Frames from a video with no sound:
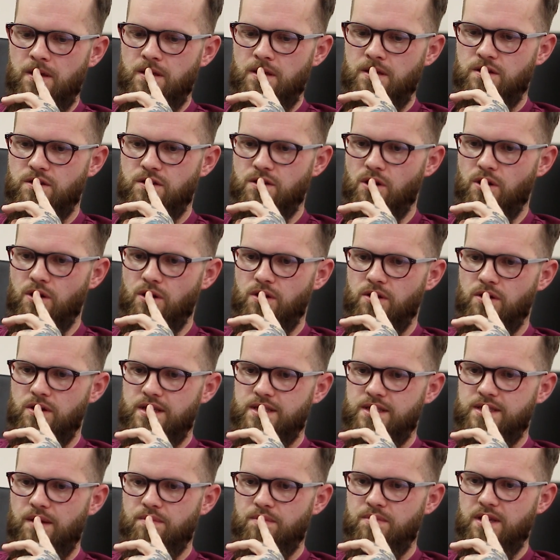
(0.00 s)
so
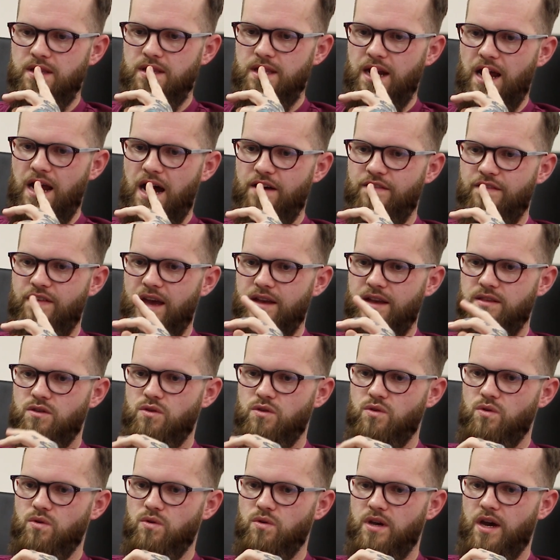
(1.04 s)
it's something that I've had
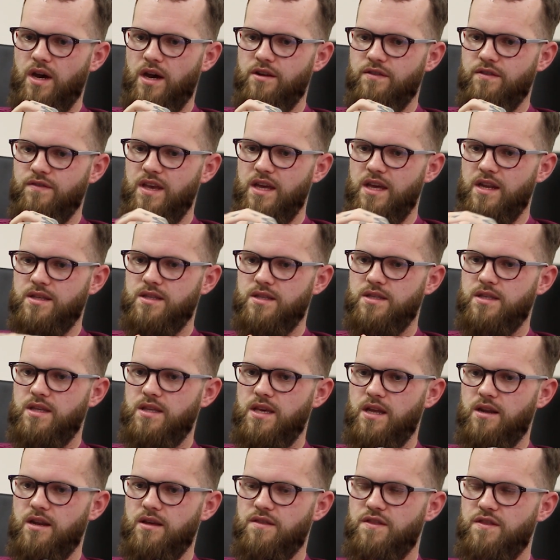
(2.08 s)
to kind of get a,
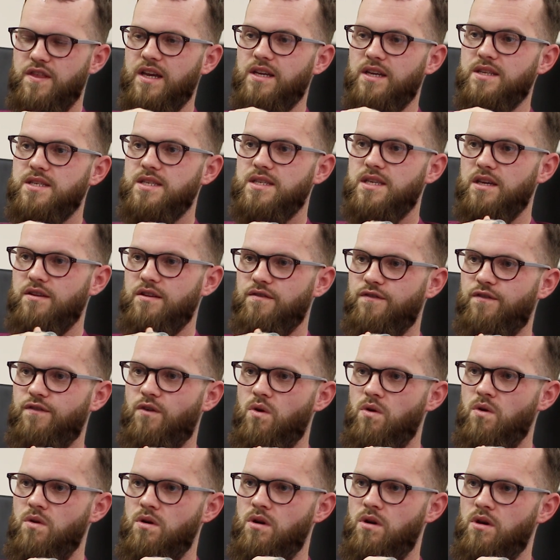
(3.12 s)
get a thicker skin
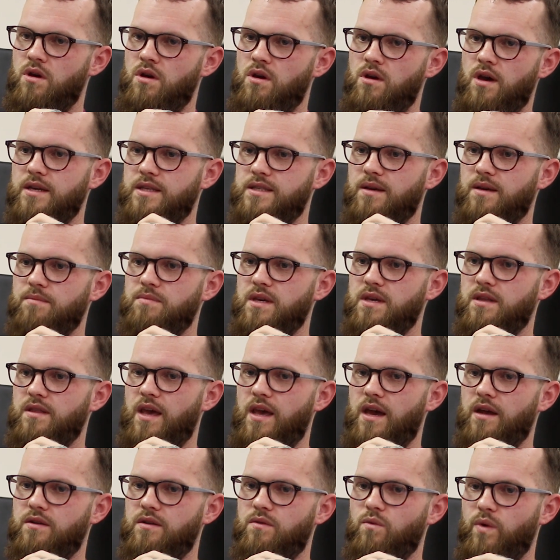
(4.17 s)
for. It's something
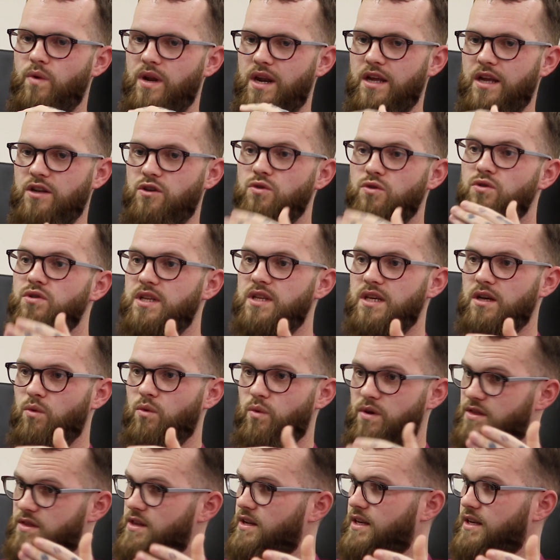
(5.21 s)
that when I do deal
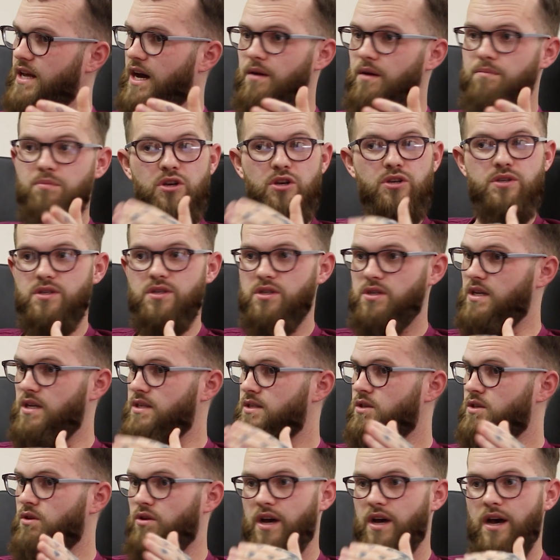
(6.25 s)
with the doubt, because it
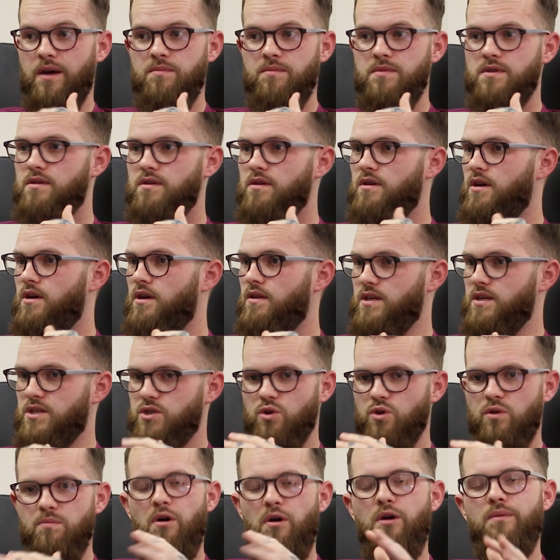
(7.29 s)
still comes, there's
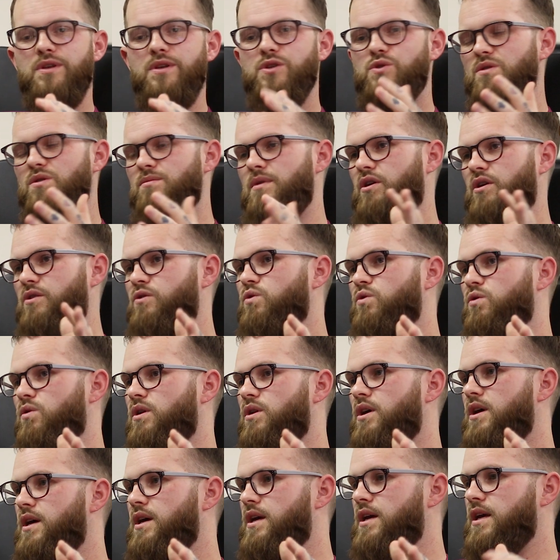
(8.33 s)
still moments where I'm like,
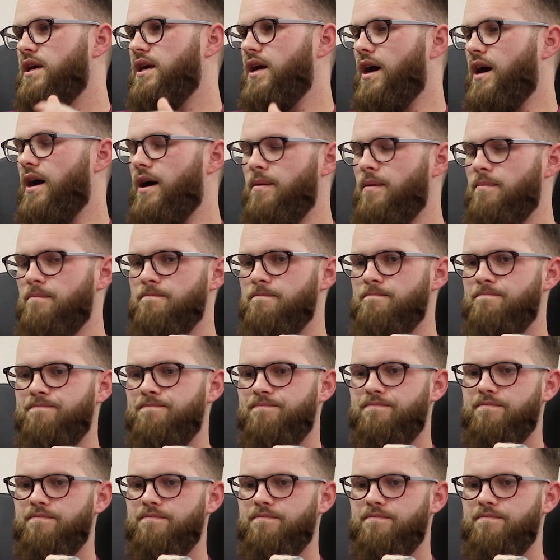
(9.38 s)
cool, um,